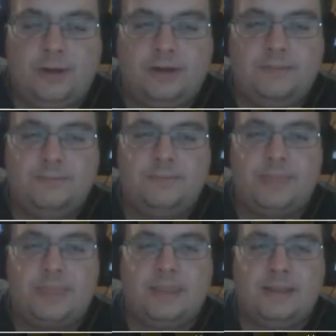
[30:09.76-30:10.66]
Oh well.
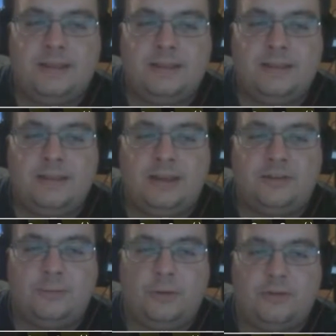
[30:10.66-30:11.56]

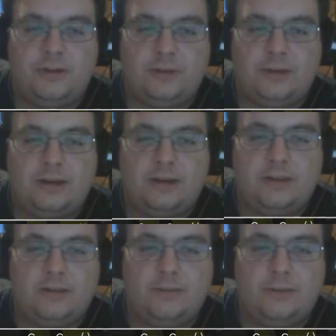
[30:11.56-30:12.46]
That's the most
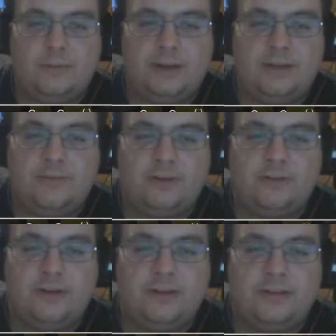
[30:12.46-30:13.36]
expected death in this world. But I
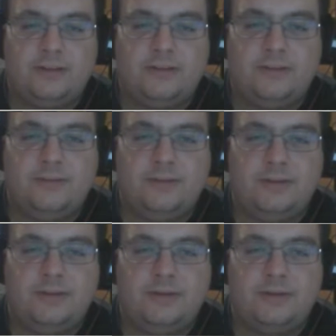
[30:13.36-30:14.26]
first tried the
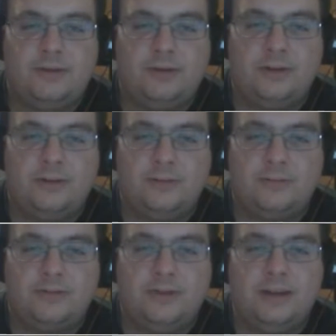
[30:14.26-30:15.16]
corner
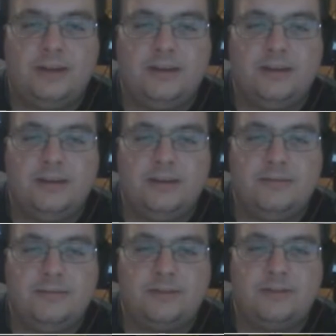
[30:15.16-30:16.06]
jump screen,
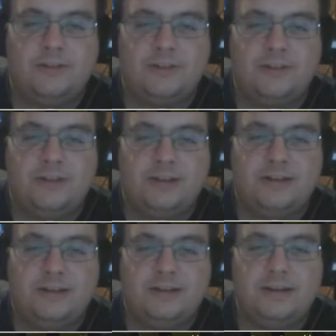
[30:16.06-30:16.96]
which
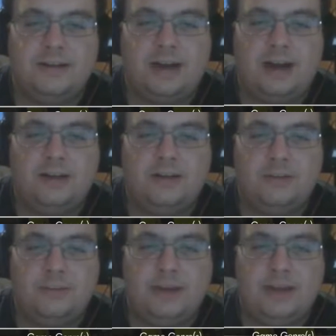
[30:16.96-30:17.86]
is
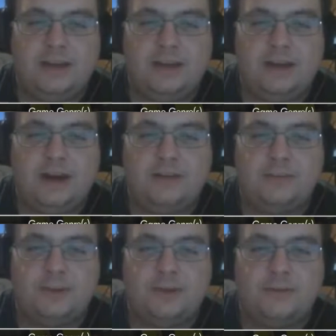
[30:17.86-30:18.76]
arguably the
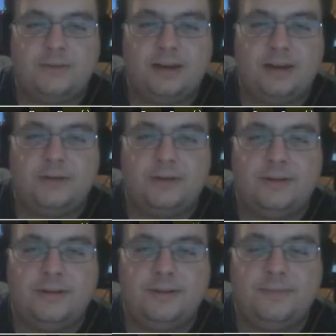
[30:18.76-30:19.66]
hardest part of the
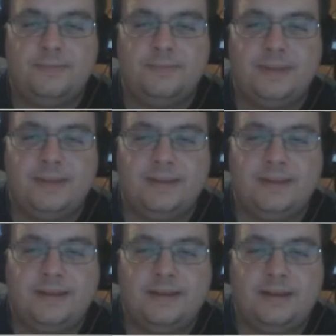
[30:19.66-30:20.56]
entire run.
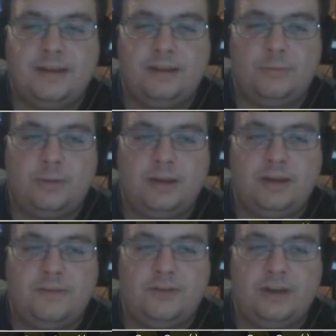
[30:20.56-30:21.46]
You
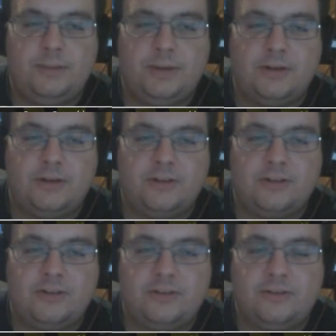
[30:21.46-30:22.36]
probably didn't even see it because
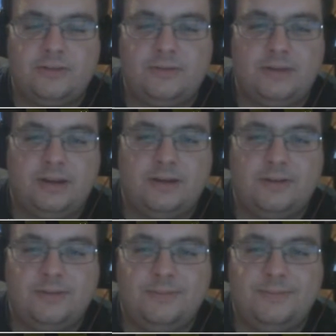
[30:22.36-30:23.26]
I just
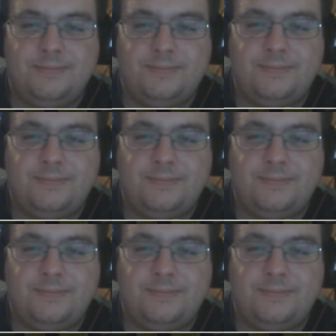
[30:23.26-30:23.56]
did it.